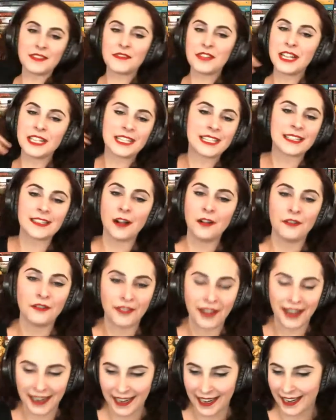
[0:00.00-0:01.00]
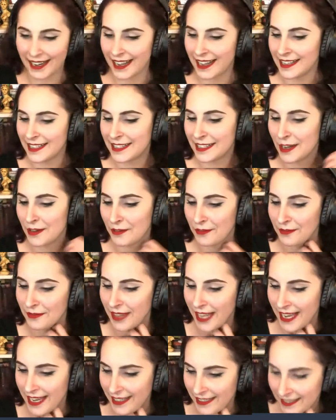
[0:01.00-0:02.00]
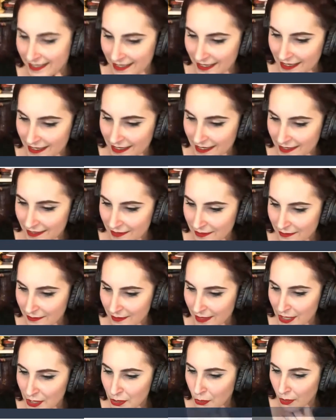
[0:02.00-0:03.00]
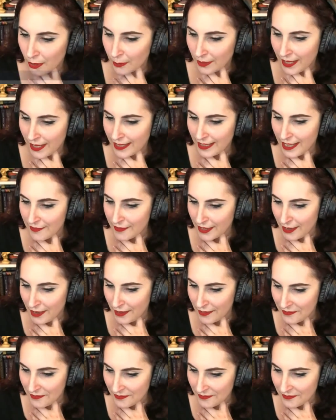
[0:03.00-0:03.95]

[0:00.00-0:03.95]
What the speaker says: it's so funny and so like adorable. I love it all.